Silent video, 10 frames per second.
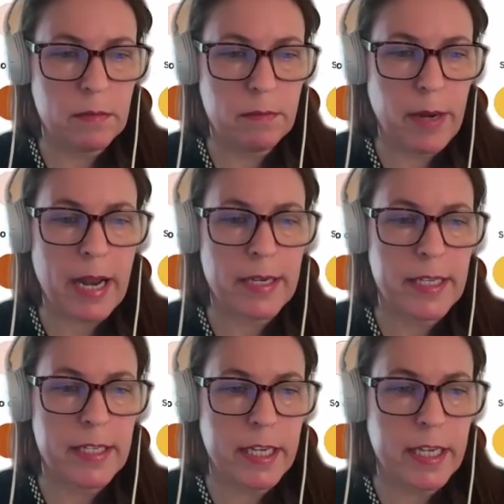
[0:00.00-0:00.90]
brand
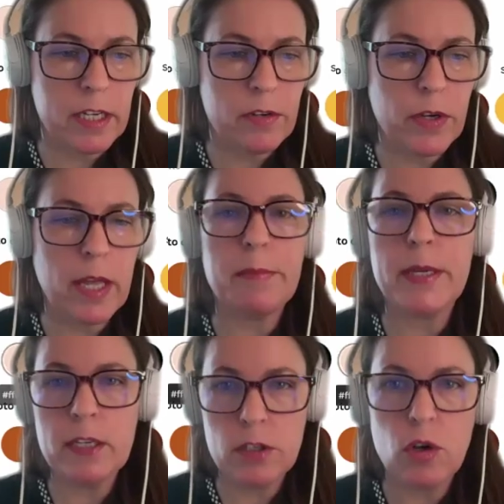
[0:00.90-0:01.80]
kit here. It will
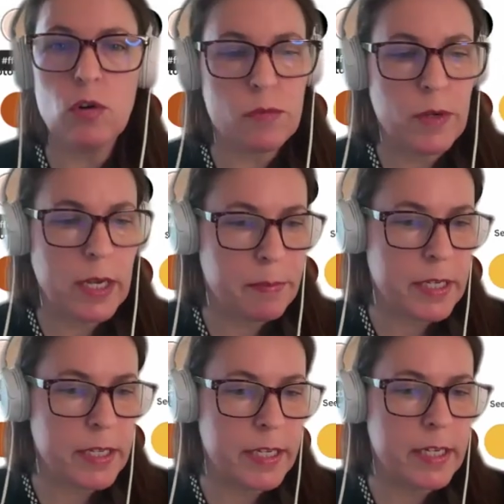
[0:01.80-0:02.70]
appear, yours will
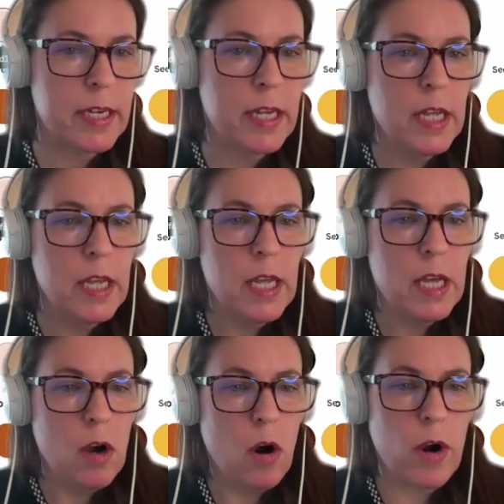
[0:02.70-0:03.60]
appear here.
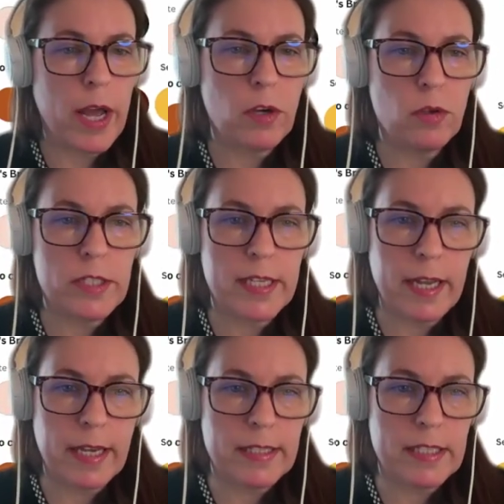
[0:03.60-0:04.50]
Or I could
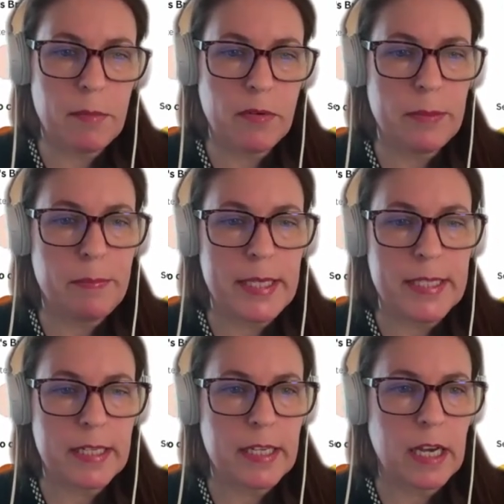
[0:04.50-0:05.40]
select some of the preset